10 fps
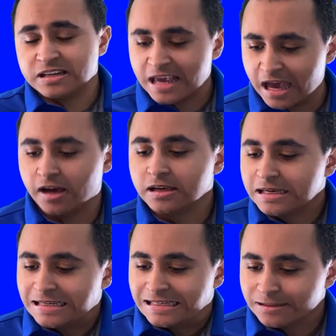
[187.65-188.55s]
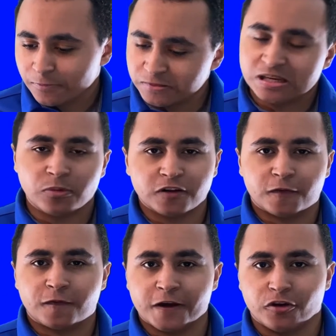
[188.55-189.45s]
yeah, somewhat of
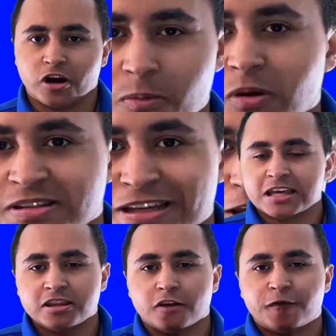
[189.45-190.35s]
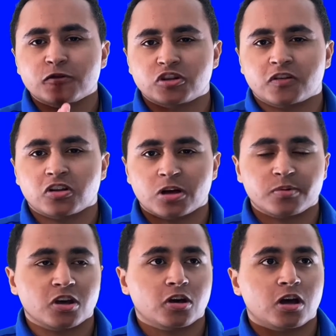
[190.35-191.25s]
a failure, I must say. I think the future
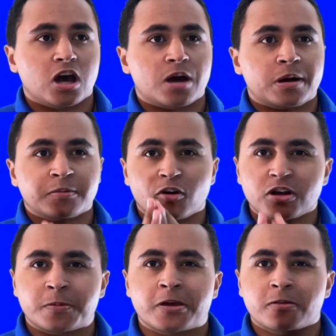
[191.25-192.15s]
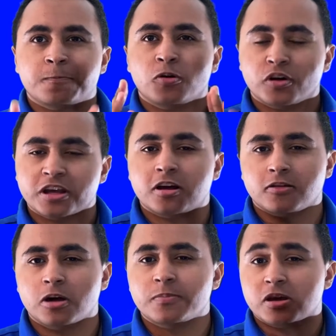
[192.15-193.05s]
Columbia, I'm going to be putting
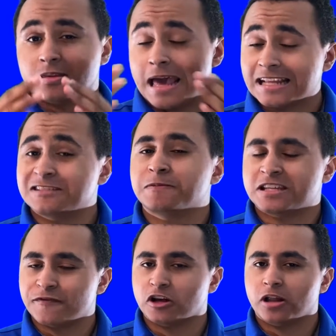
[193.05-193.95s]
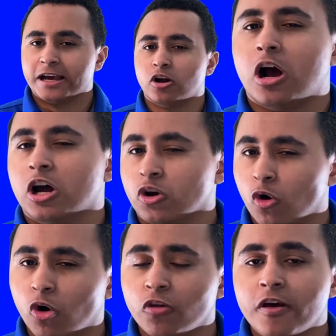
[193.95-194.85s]
Columbia, that specific glider, on
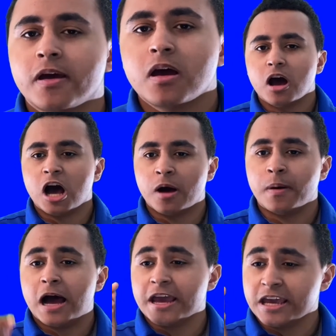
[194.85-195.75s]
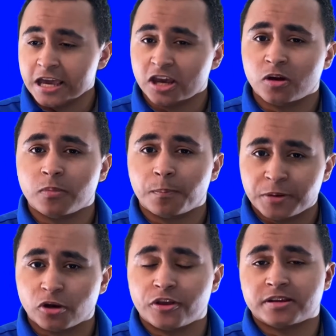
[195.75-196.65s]
hold. I am
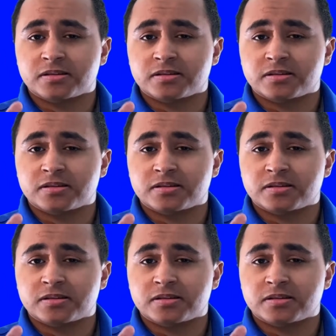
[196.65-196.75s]
building